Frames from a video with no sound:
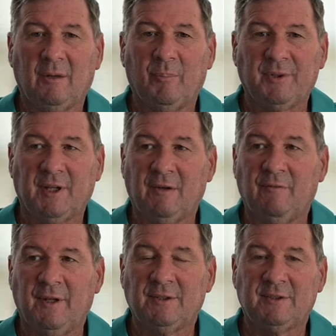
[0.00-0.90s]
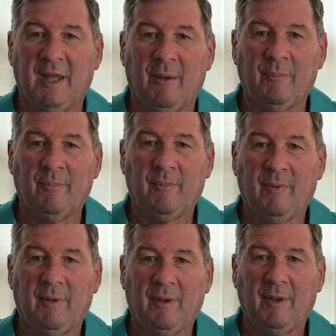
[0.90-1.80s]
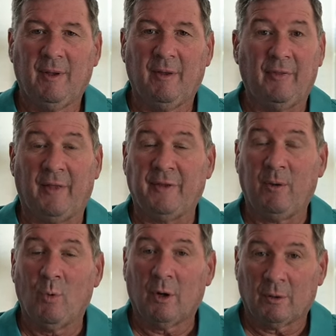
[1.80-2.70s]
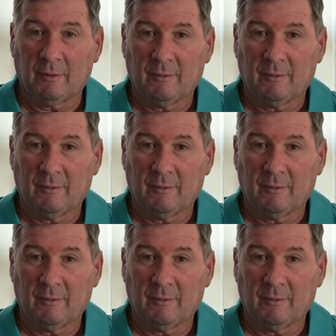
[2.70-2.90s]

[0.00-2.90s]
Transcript: but to convince them that they weren't.